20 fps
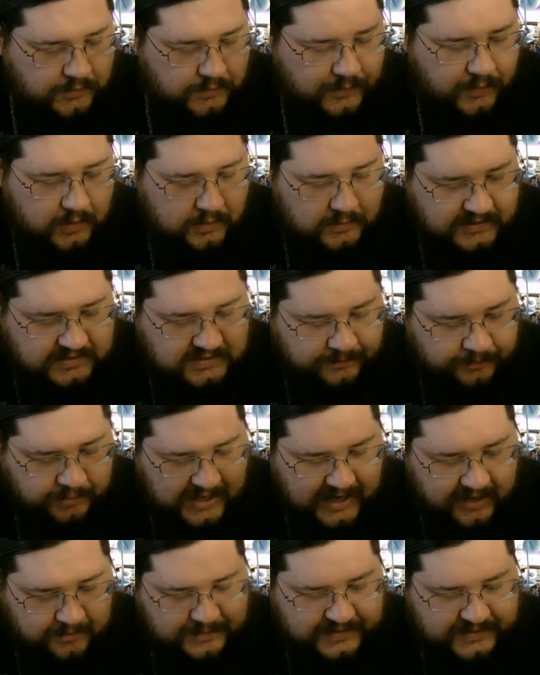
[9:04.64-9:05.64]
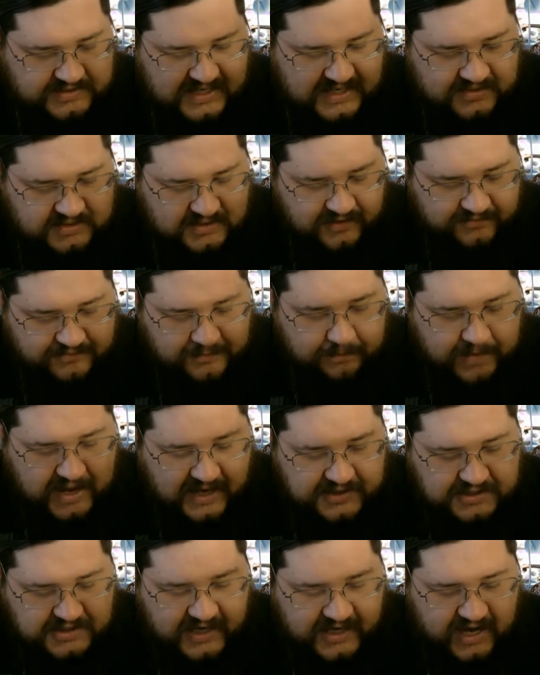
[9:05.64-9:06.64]
Thor was the proud possessor of a
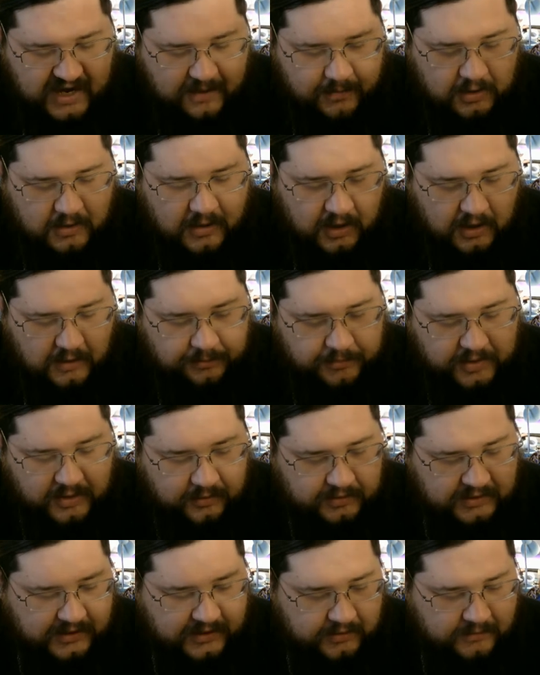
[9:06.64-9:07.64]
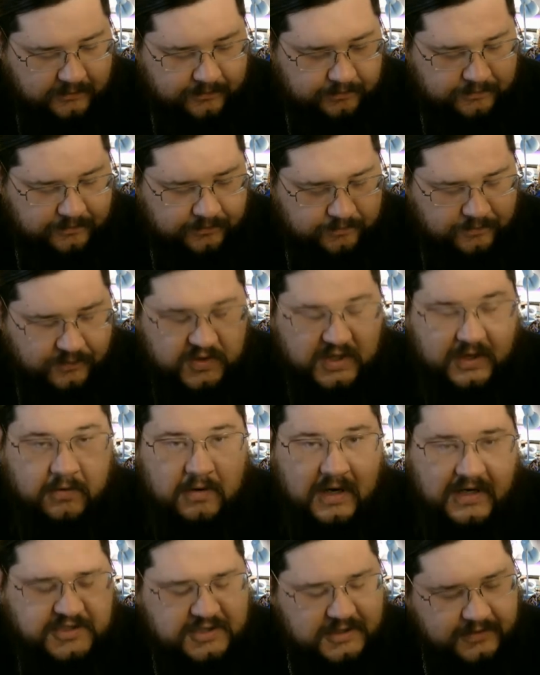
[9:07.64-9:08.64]
magic hammer called Mjolnir, the
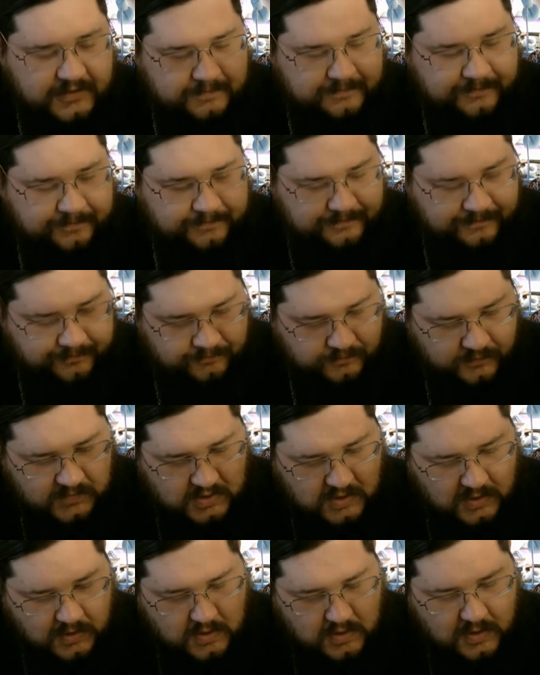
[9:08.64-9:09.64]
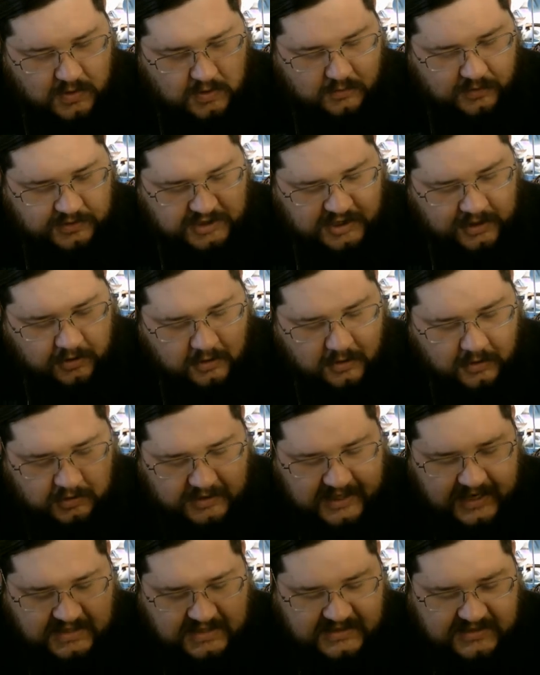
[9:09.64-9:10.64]
Crusher, which he
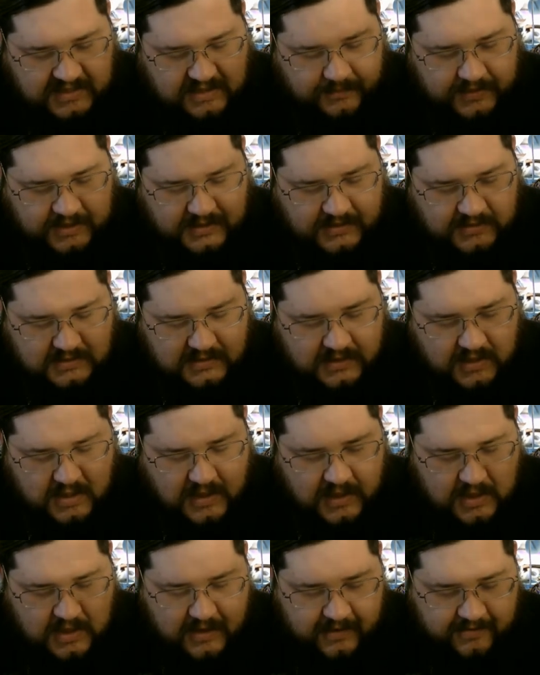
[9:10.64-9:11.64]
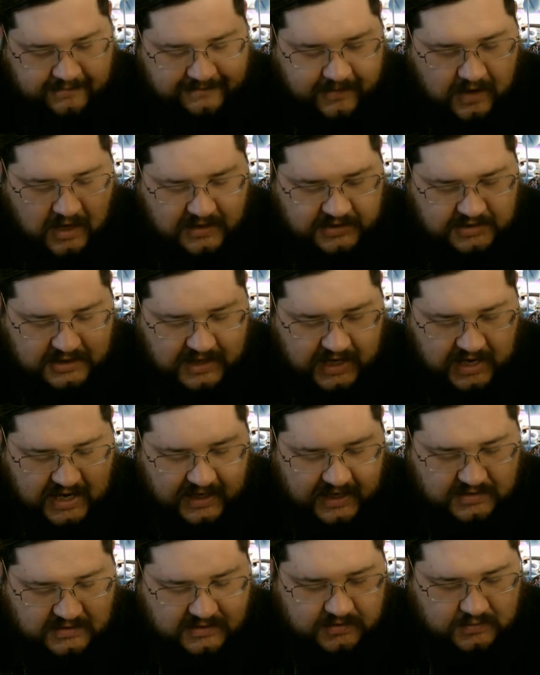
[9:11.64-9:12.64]
hurled at his enemies, the frost
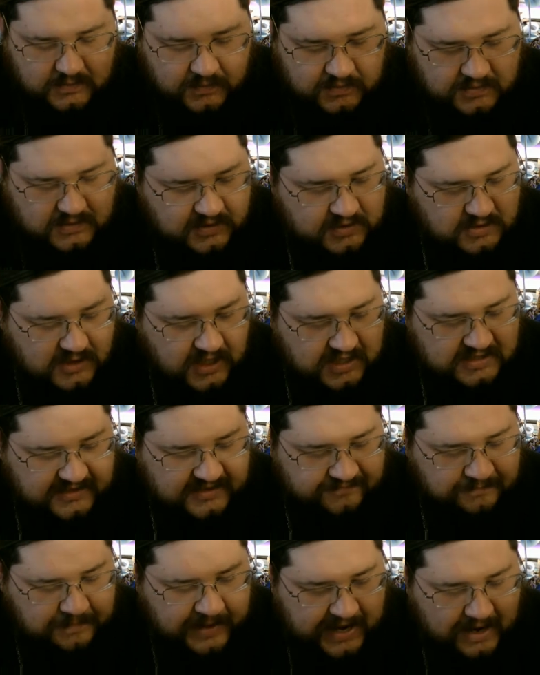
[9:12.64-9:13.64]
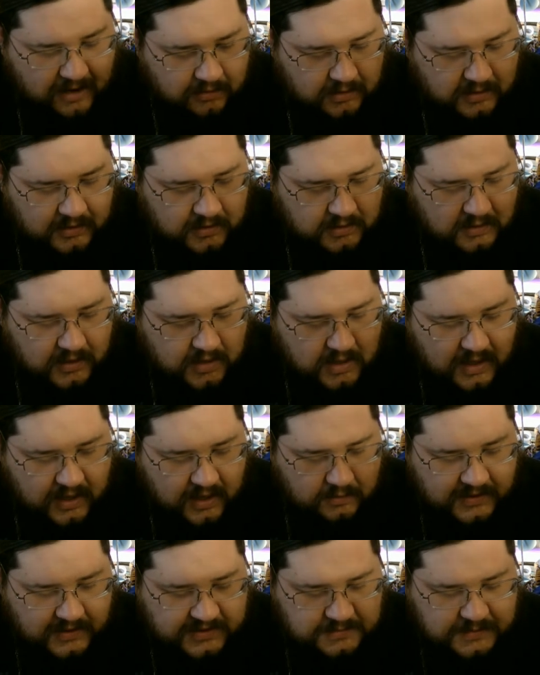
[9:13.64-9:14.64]
giants, with destructive power,
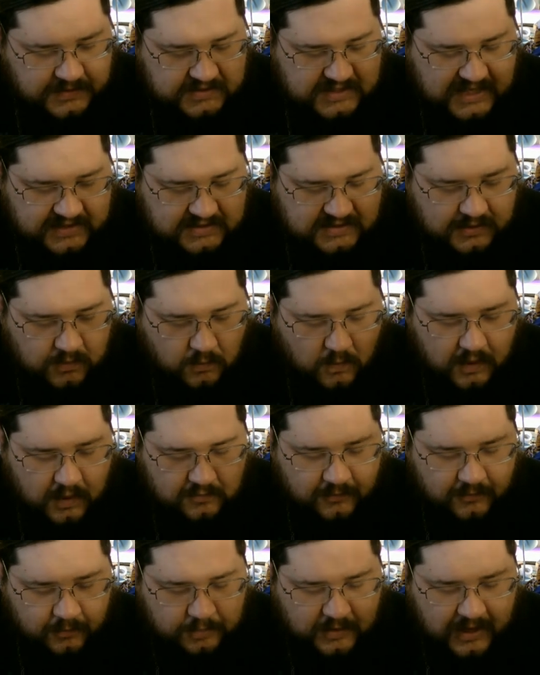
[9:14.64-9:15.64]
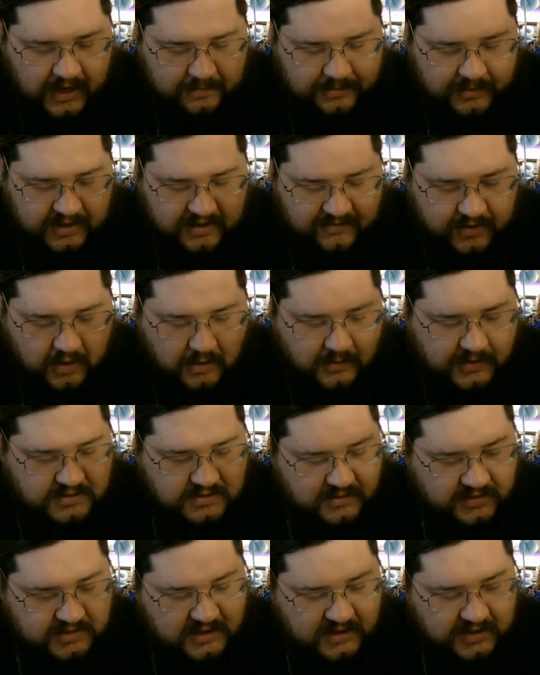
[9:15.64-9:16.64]
and which possessed the wonderful property of always
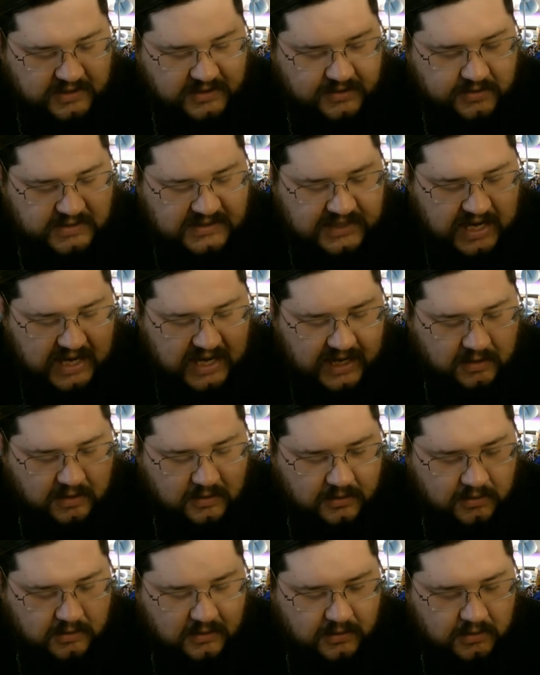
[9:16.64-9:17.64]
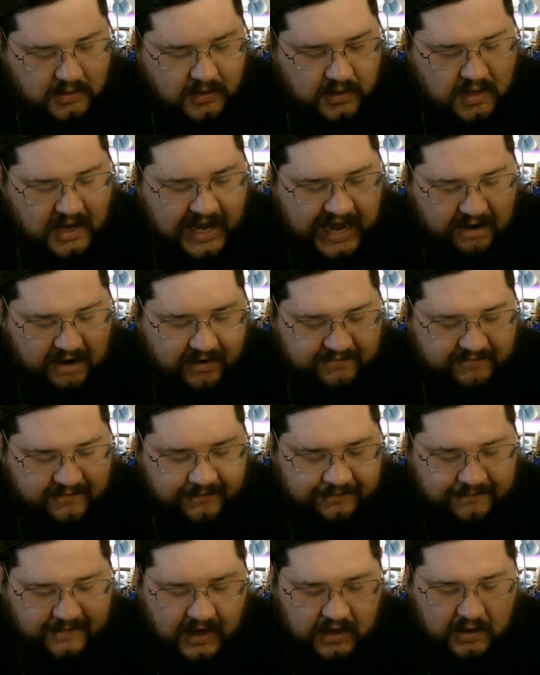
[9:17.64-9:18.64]
returning to his hand, however
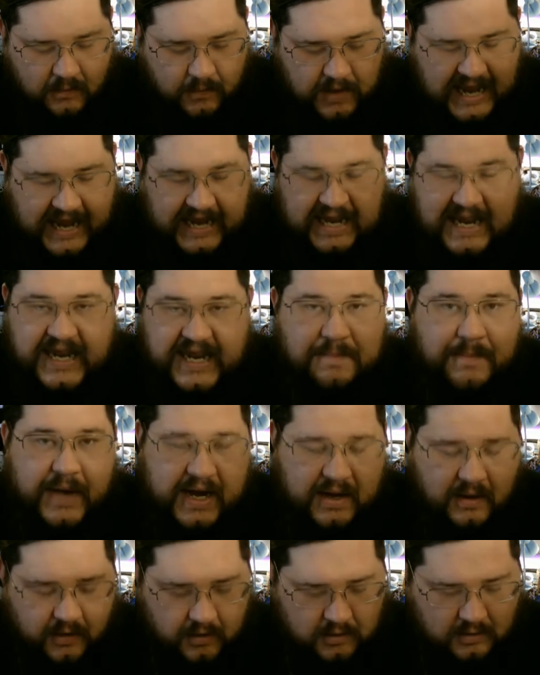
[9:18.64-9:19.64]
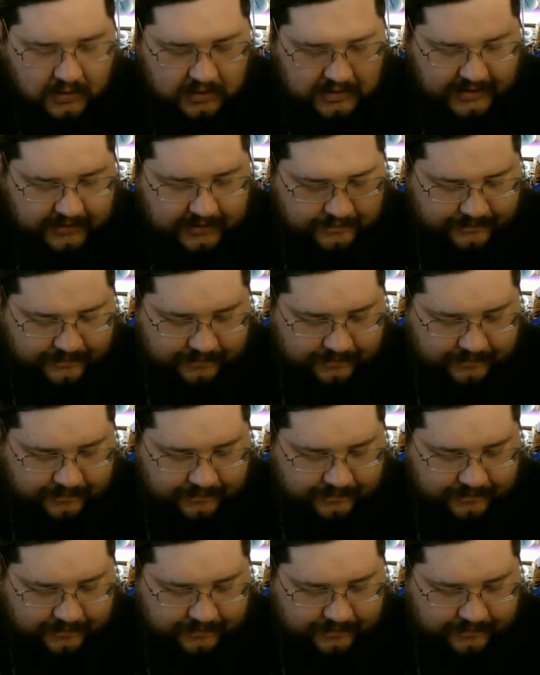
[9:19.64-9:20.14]
far away he might hurl it.